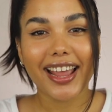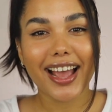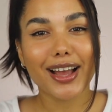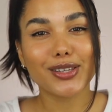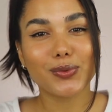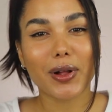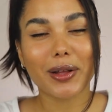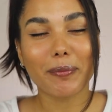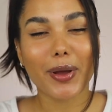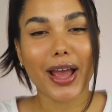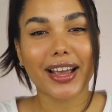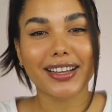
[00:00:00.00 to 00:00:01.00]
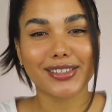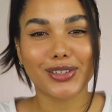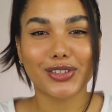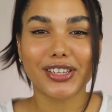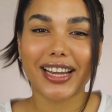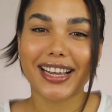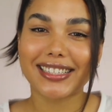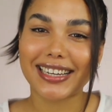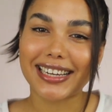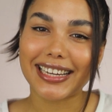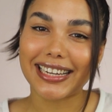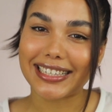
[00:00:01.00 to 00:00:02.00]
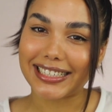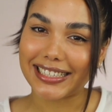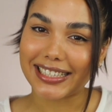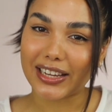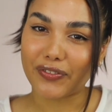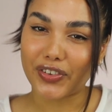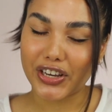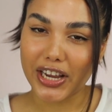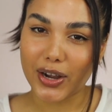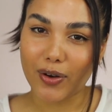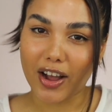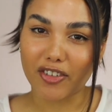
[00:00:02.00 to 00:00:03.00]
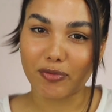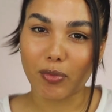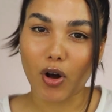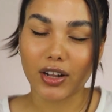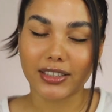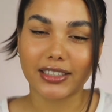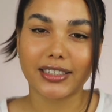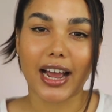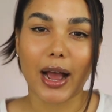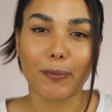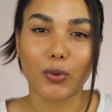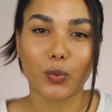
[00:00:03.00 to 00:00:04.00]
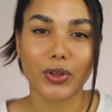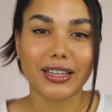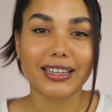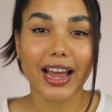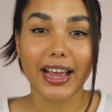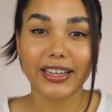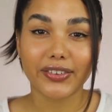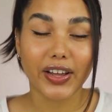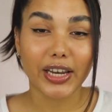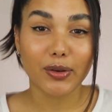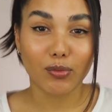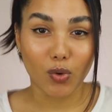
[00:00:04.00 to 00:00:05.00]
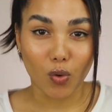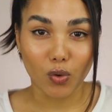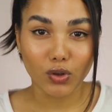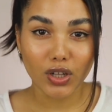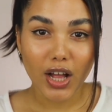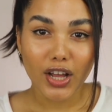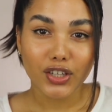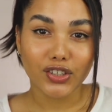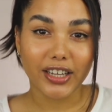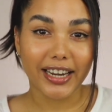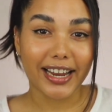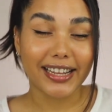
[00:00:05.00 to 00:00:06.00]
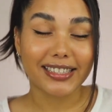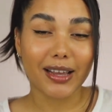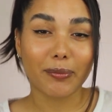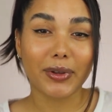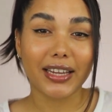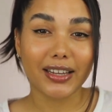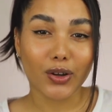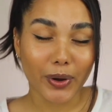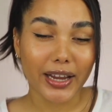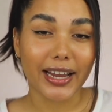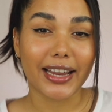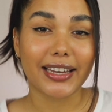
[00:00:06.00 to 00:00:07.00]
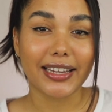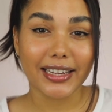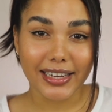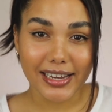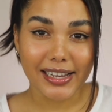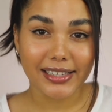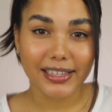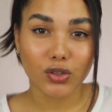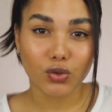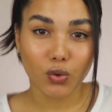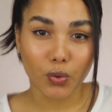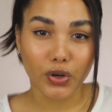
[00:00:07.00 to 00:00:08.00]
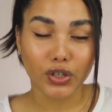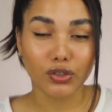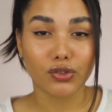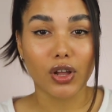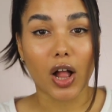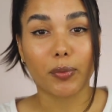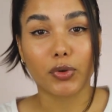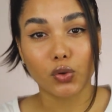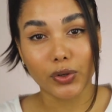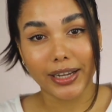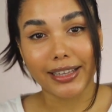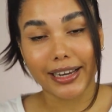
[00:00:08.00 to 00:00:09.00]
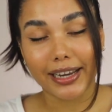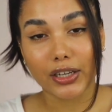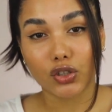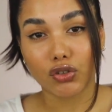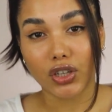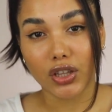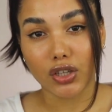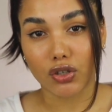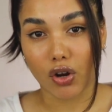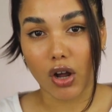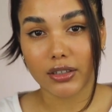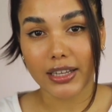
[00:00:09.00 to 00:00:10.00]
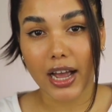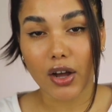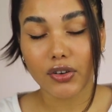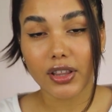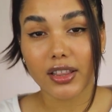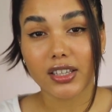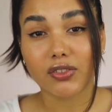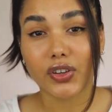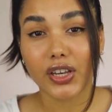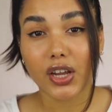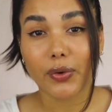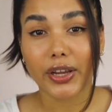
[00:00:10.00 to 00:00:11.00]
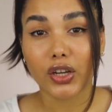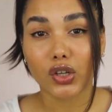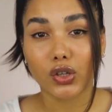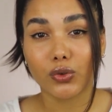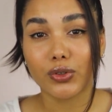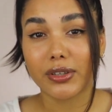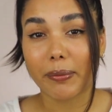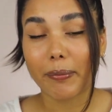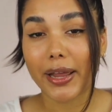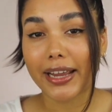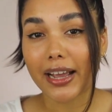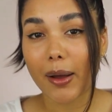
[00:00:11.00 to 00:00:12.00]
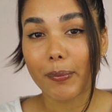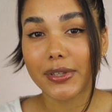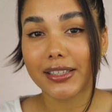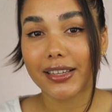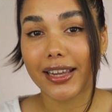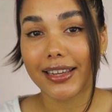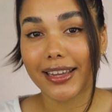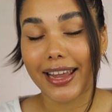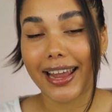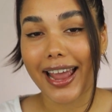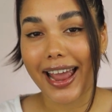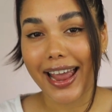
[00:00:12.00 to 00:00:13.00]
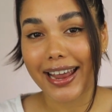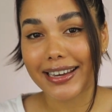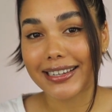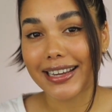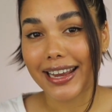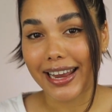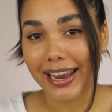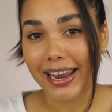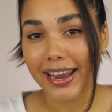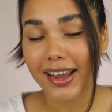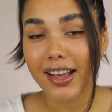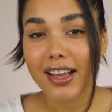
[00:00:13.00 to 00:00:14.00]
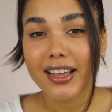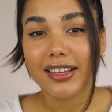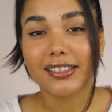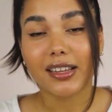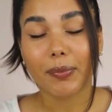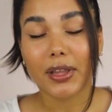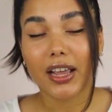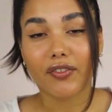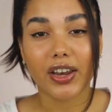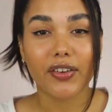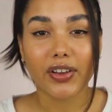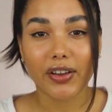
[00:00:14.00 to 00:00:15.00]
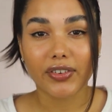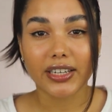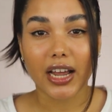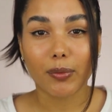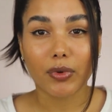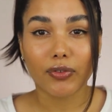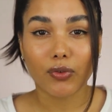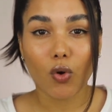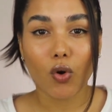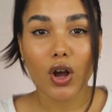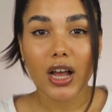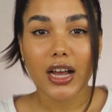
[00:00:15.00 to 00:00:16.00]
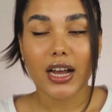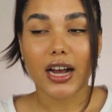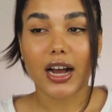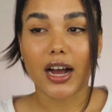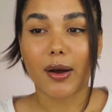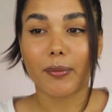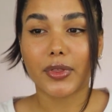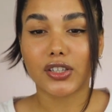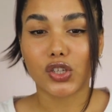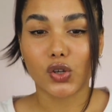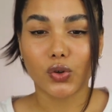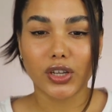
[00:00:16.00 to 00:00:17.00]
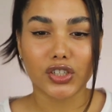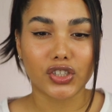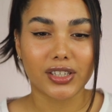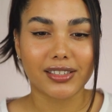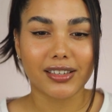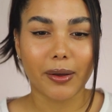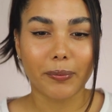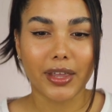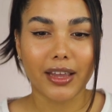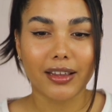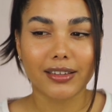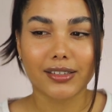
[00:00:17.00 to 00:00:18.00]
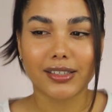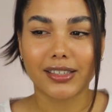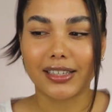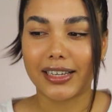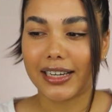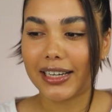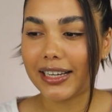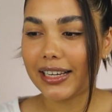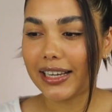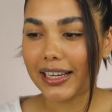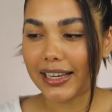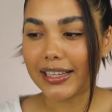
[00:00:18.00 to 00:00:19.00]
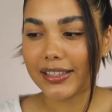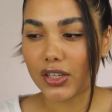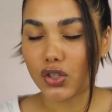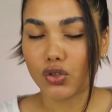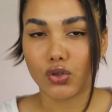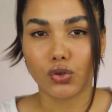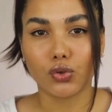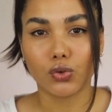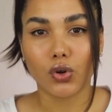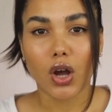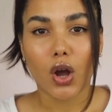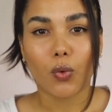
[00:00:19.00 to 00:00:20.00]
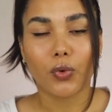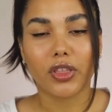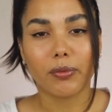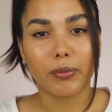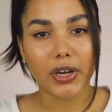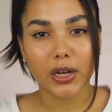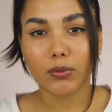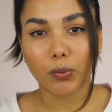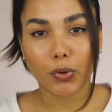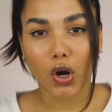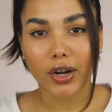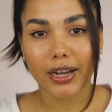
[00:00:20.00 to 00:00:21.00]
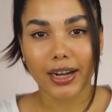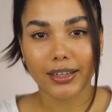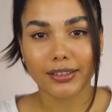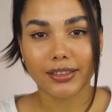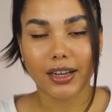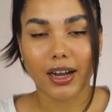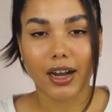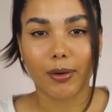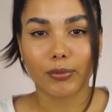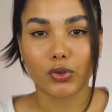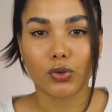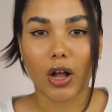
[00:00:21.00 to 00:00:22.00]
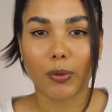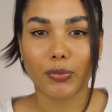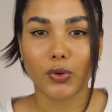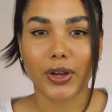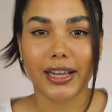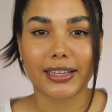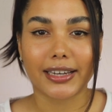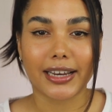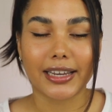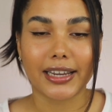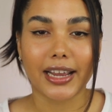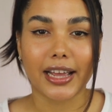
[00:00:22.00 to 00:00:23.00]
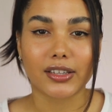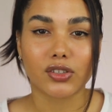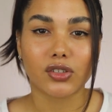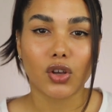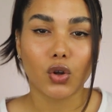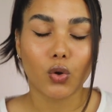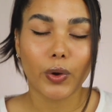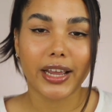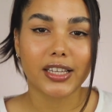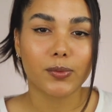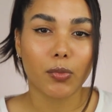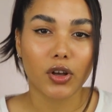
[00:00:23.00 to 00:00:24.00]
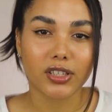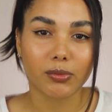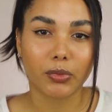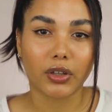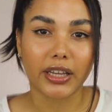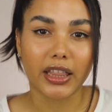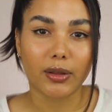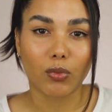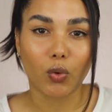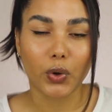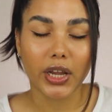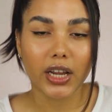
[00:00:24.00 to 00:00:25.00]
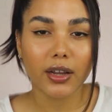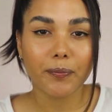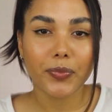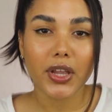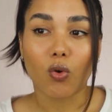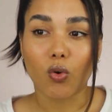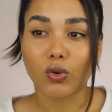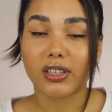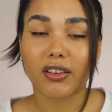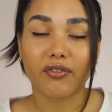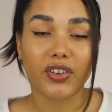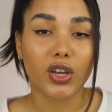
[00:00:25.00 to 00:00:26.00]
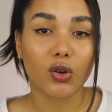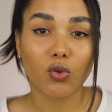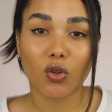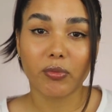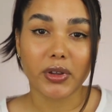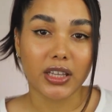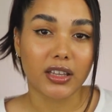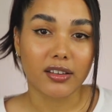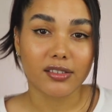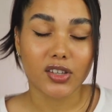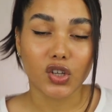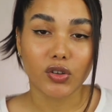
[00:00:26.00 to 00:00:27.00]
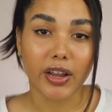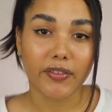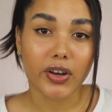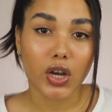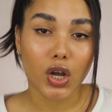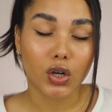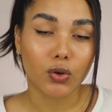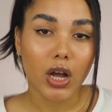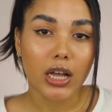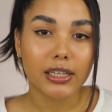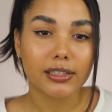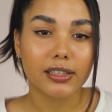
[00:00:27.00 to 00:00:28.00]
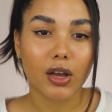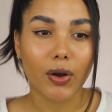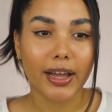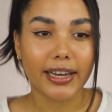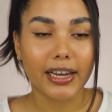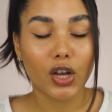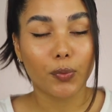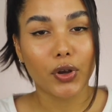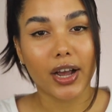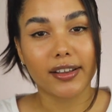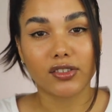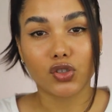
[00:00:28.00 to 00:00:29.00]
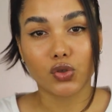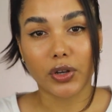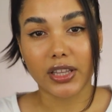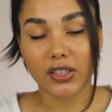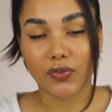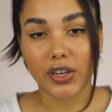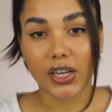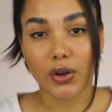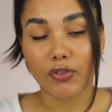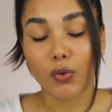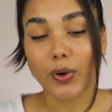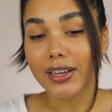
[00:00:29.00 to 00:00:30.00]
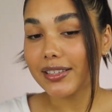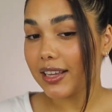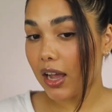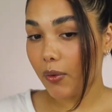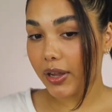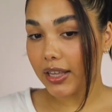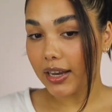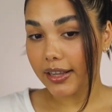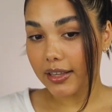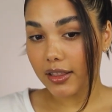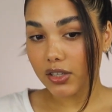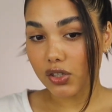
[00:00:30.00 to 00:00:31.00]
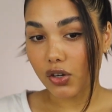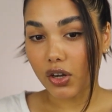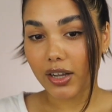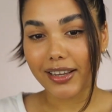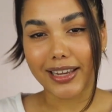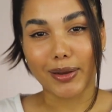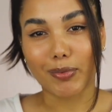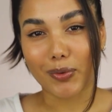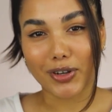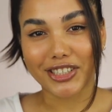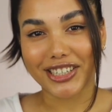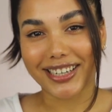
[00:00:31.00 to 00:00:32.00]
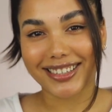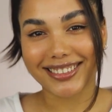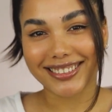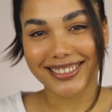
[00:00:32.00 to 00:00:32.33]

Hey guys, welcome back. So today's really interesting video. I've partnered up with Tygervalley Mall to create some quick and easy tutorials to help you get ready during this lockdown. This video includes makeup, skincare and hair, something I've never ever done before. This look is just something really easy to do with minimal product to help you get ready as quick as possible in the morning or some video call meetings, you never know. So I really hope you guys enjoy this video. If you want to see how I created this look, keep on watching.